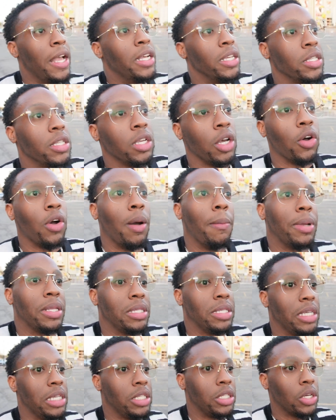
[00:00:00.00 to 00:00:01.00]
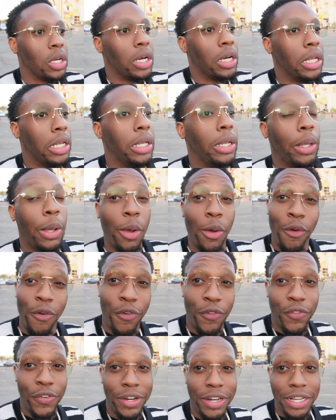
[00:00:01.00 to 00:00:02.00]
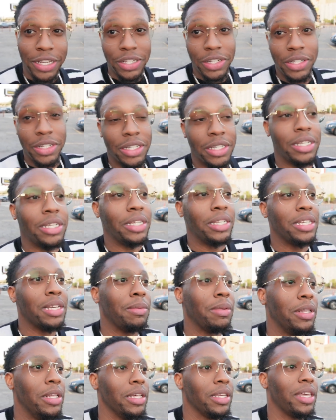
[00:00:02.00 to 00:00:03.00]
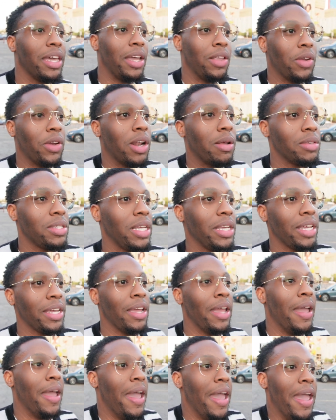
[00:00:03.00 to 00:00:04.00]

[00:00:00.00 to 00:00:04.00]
So I'm gonna get y'all a little footage, a little something to look at, you know what I'm saying?